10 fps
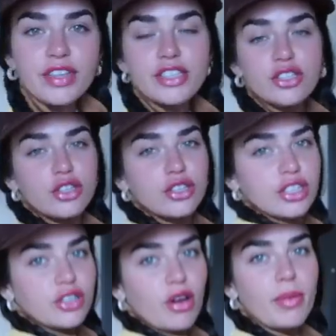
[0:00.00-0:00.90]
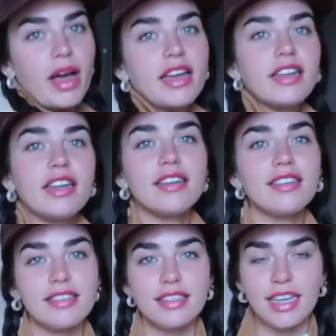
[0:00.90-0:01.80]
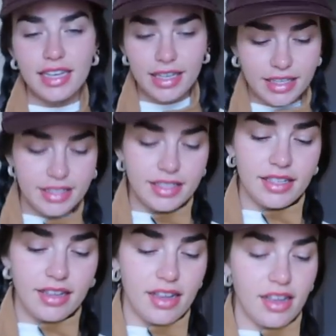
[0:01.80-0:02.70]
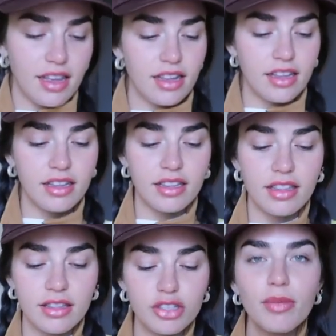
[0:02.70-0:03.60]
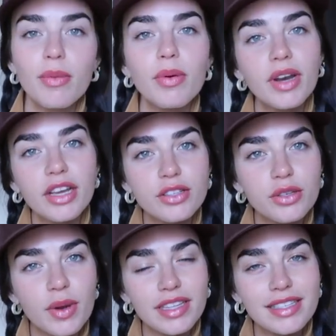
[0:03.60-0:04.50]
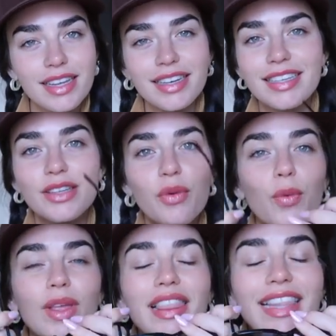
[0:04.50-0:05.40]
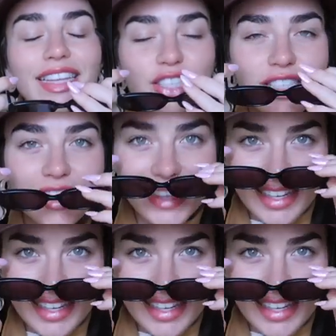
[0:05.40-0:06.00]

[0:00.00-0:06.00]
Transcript: Vintage Gucci, not mine. 80s. Do you remember when I used to wear these sunnies religiously?